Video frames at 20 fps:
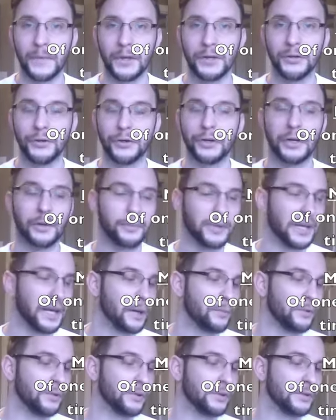You're going to be
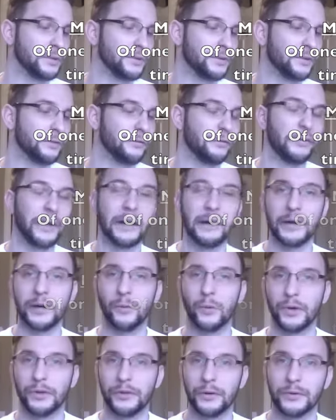able to vary
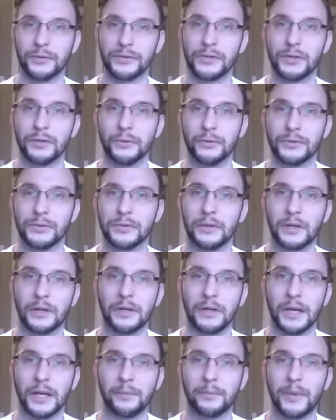what those hues look
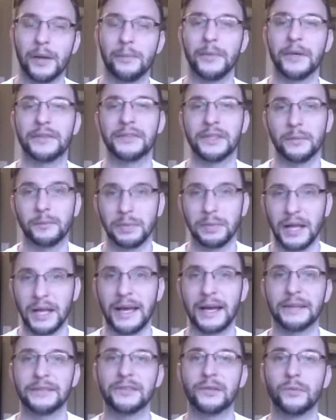like by mixing
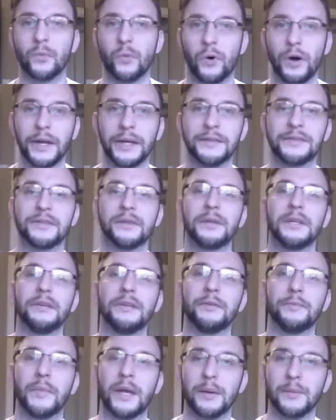blacks and whites and
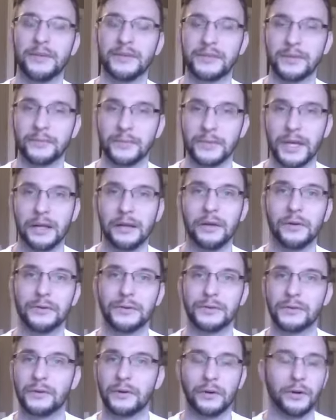even maybe some
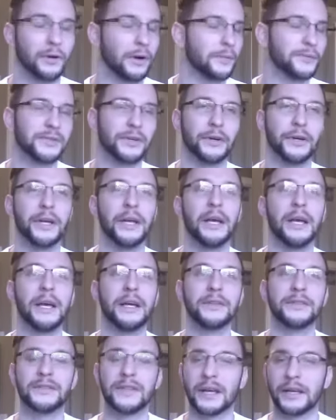yellows, or I'm sorry,
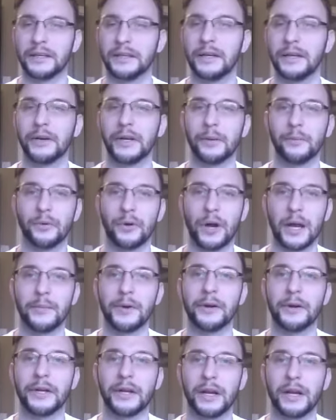secondary and
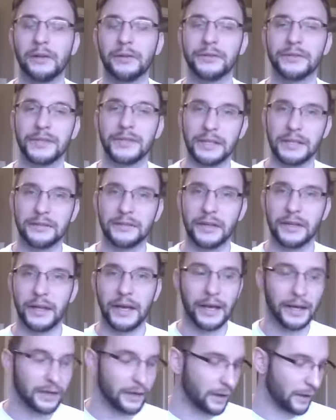primary colors into
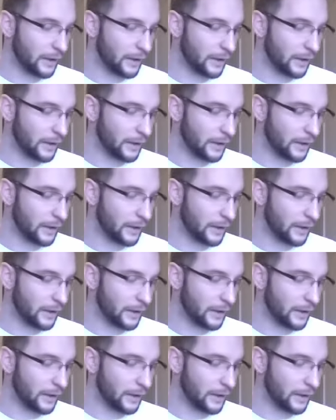that.